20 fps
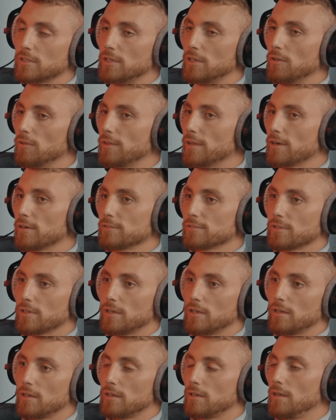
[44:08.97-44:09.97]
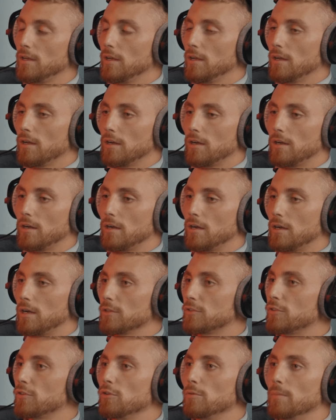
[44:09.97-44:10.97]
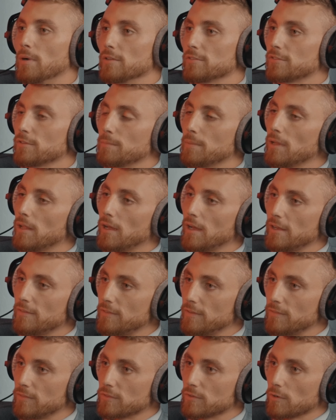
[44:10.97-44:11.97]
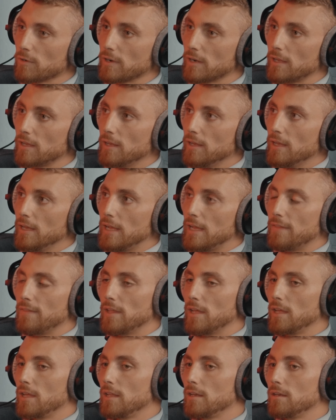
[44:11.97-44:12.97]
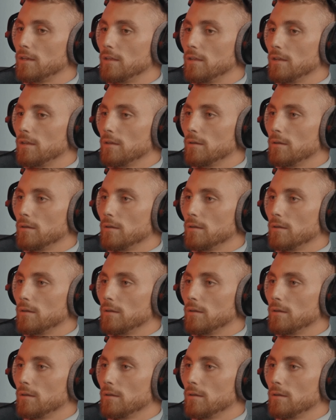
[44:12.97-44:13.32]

You know, there's a a, a two month supply of inventory, and then